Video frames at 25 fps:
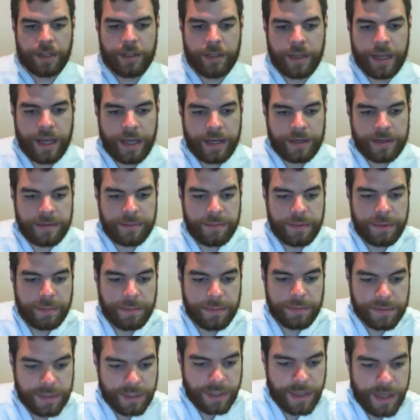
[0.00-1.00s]
that to
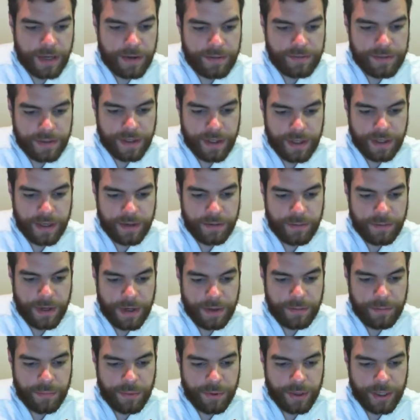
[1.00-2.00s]
people's lives
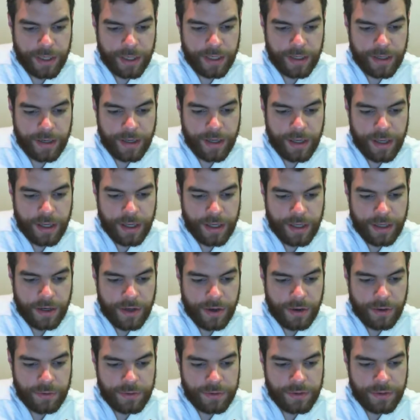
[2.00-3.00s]
and bringing,
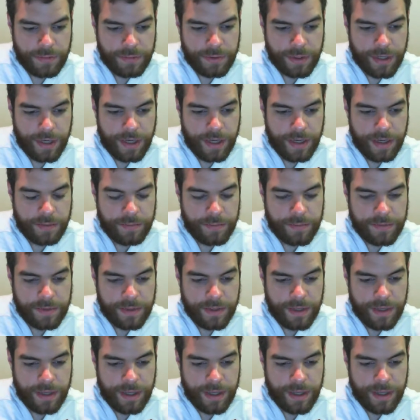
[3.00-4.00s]

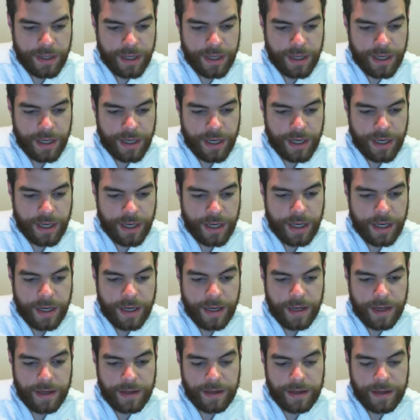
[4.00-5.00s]
sometimes,
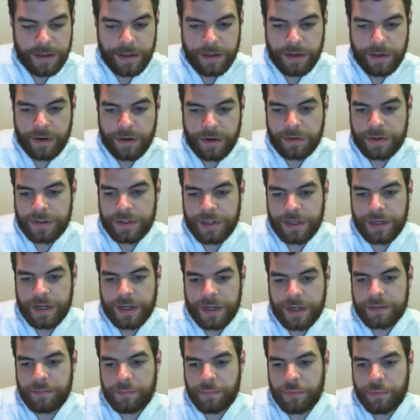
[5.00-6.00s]
just a
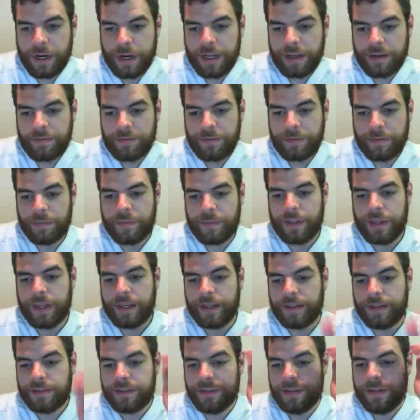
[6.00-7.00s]
nice break from
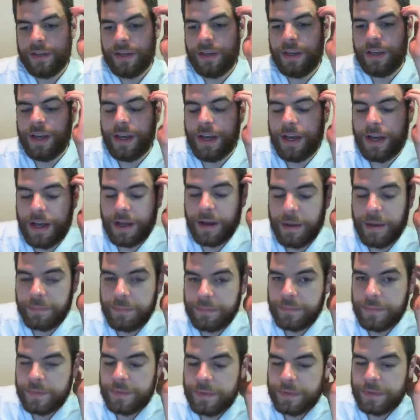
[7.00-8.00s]
things.
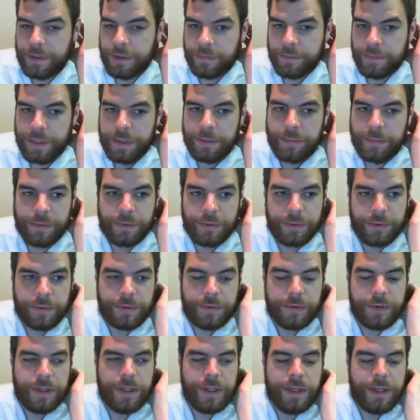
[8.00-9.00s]
Some
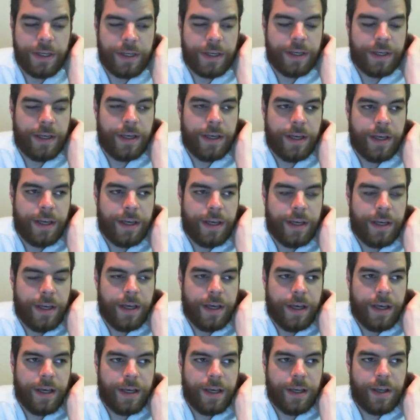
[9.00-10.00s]
people,
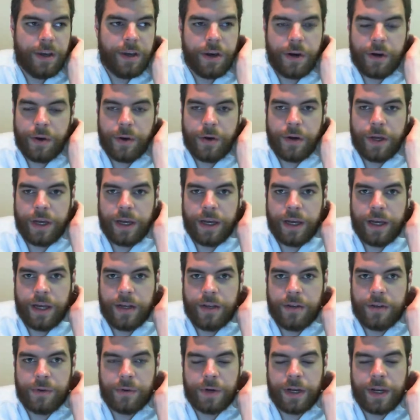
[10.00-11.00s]

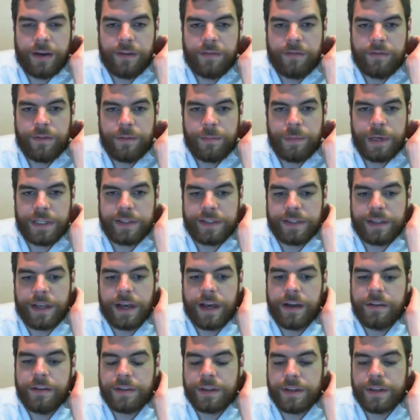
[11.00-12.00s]
don't have the best
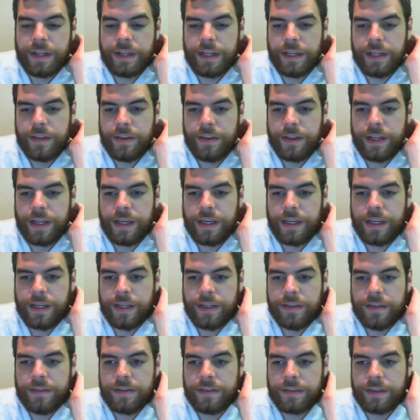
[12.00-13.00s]
lives, and they
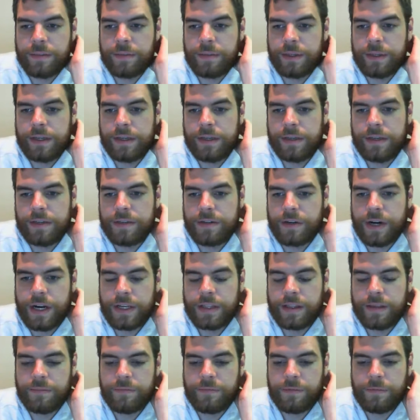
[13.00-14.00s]
need something to
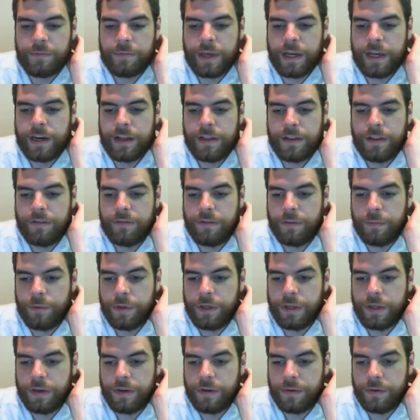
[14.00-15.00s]
distract them from that. And I love that we
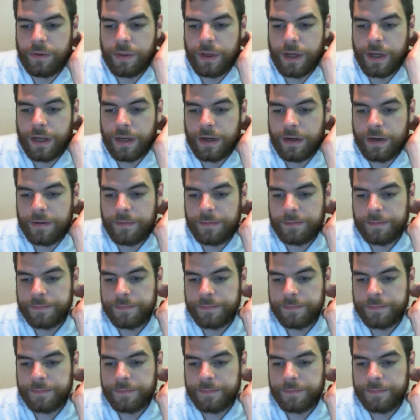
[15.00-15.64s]
can do that.